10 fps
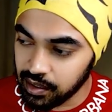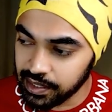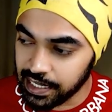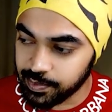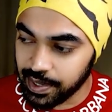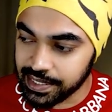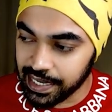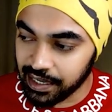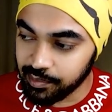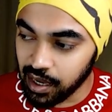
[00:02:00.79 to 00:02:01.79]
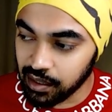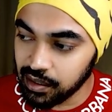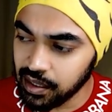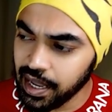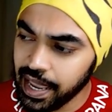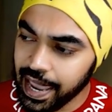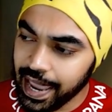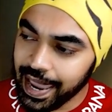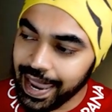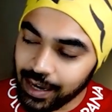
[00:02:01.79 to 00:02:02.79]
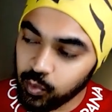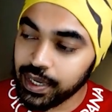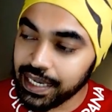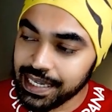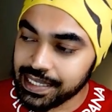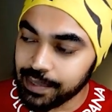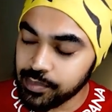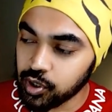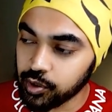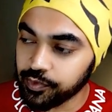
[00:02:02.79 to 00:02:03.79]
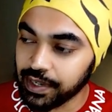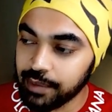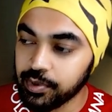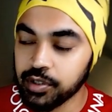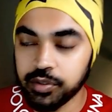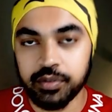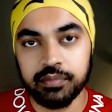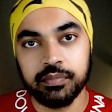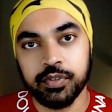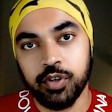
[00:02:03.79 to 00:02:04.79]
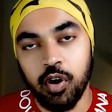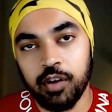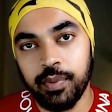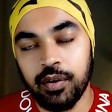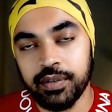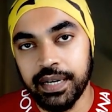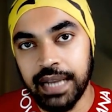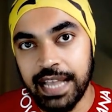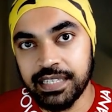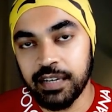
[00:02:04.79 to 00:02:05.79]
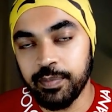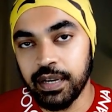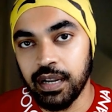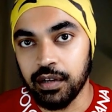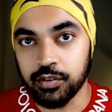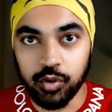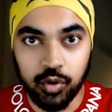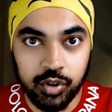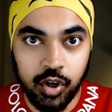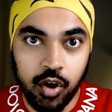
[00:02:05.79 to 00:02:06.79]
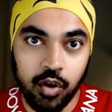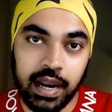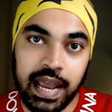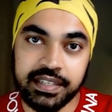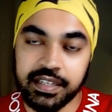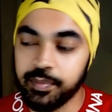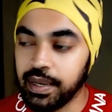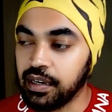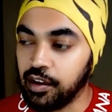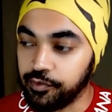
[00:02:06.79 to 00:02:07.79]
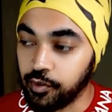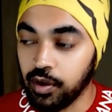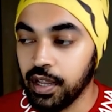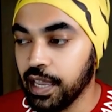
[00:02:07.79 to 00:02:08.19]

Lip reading: That's my second marker. And we need some sort of label to talk about that. Has there been a growth or has there been a fall?